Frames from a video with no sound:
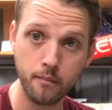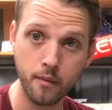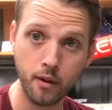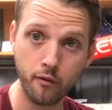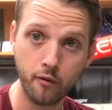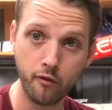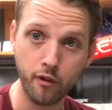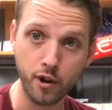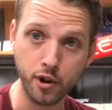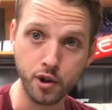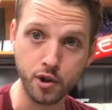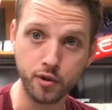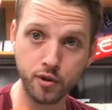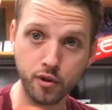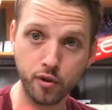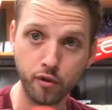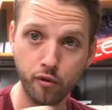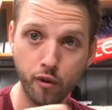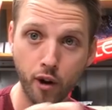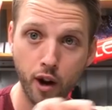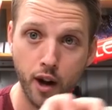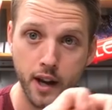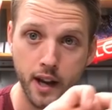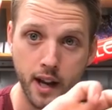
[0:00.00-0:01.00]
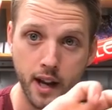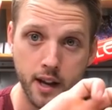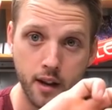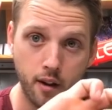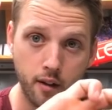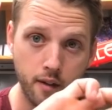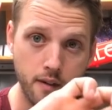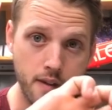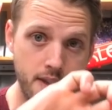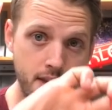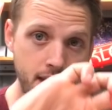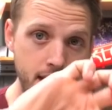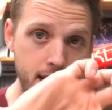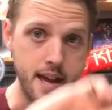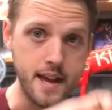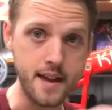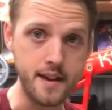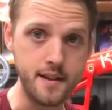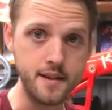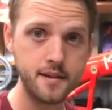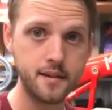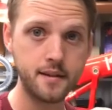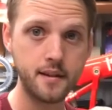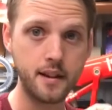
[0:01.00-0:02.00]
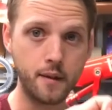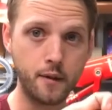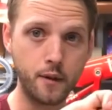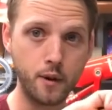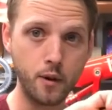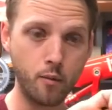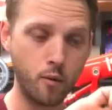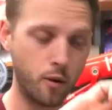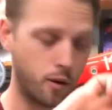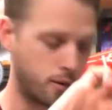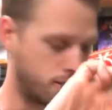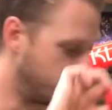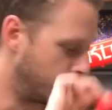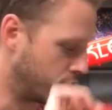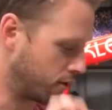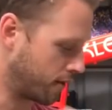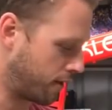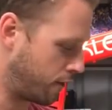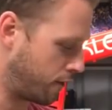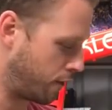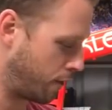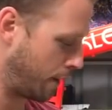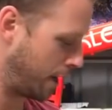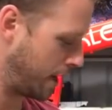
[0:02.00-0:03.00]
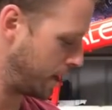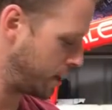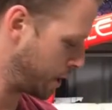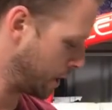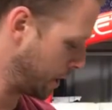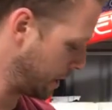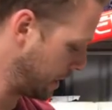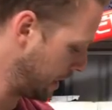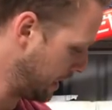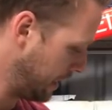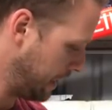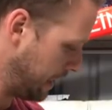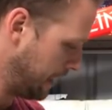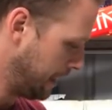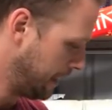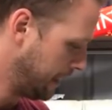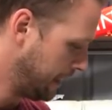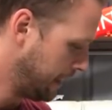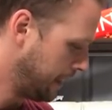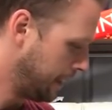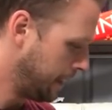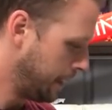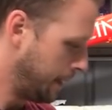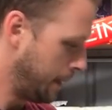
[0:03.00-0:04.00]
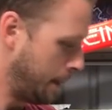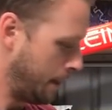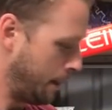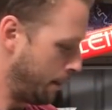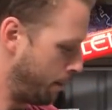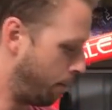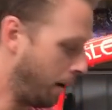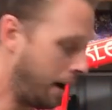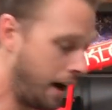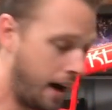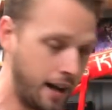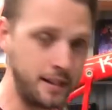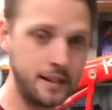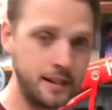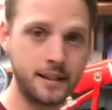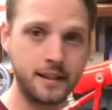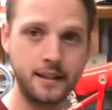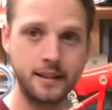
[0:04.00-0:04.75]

Fresh Goods Friday on these if you want more information. But